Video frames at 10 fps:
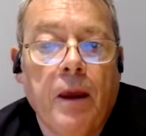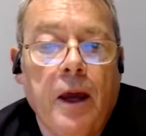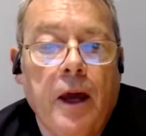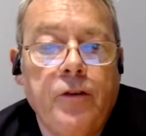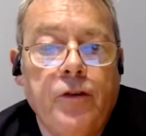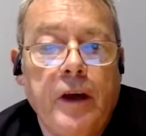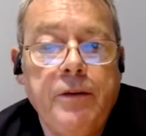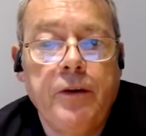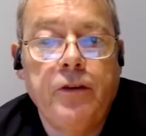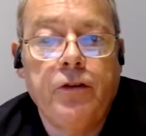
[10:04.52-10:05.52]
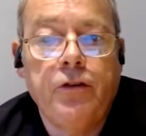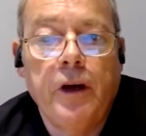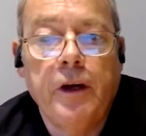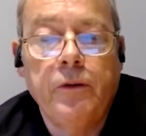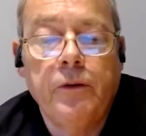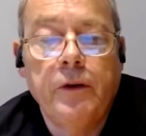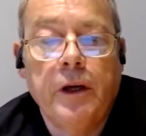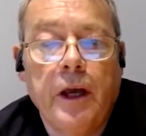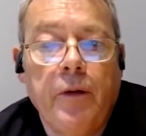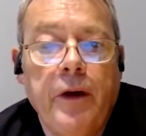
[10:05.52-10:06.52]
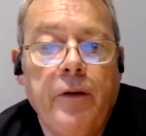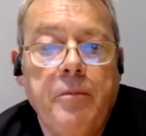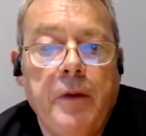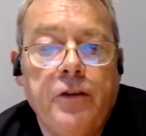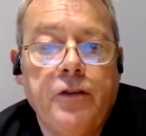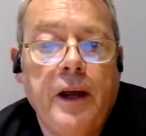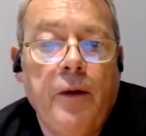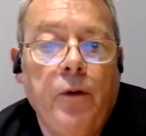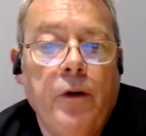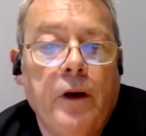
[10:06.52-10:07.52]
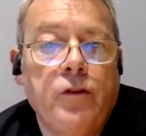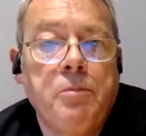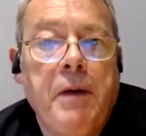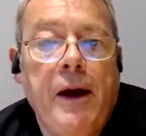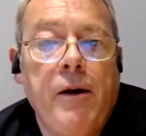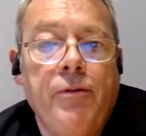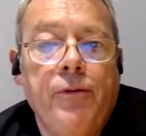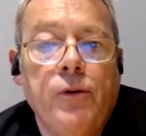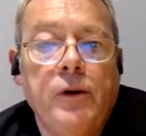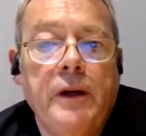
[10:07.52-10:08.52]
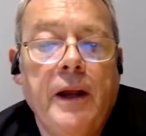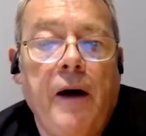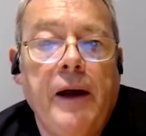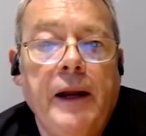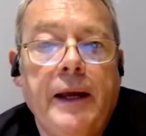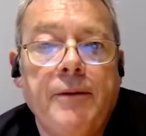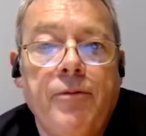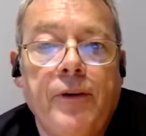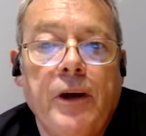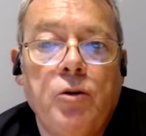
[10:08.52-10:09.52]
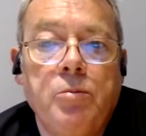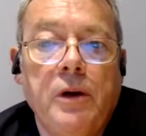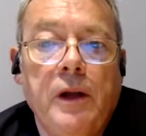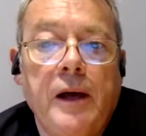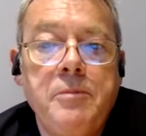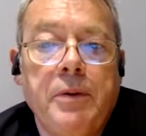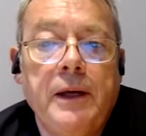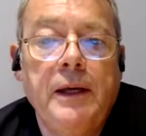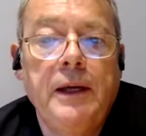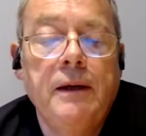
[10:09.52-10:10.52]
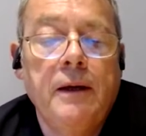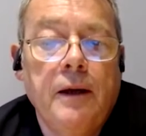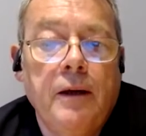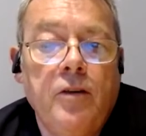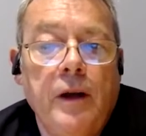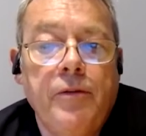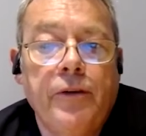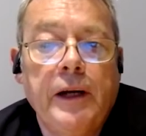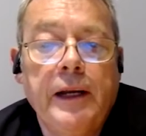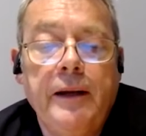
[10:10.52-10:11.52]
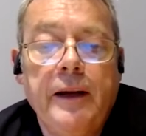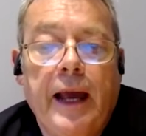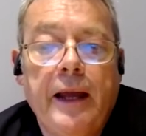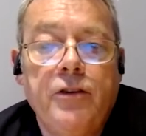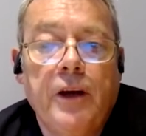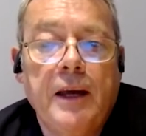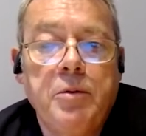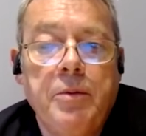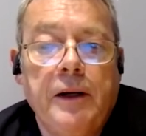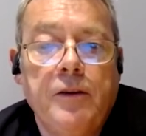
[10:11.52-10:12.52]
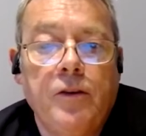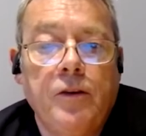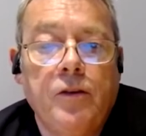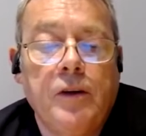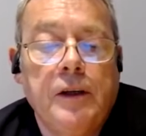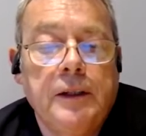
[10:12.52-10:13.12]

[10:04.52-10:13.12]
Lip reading: As David has shown, the Coherent Mesh Network is a powerful and highly configurable IP delivering leading-edge capabilities.